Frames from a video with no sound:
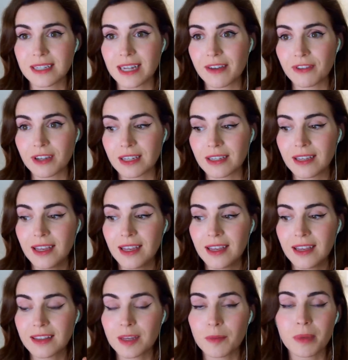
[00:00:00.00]
and having
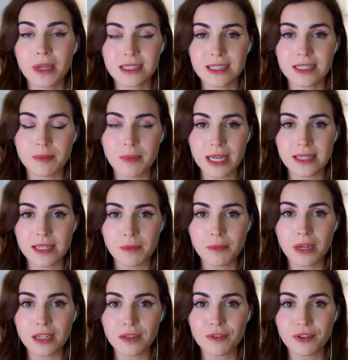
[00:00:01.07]
the ability to make some
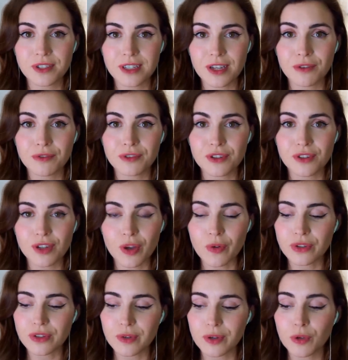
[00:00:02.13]
money for yourself and so
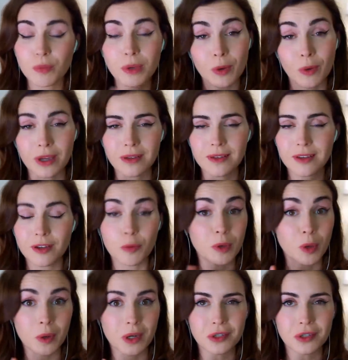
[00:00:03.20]
on. So it could be quite good.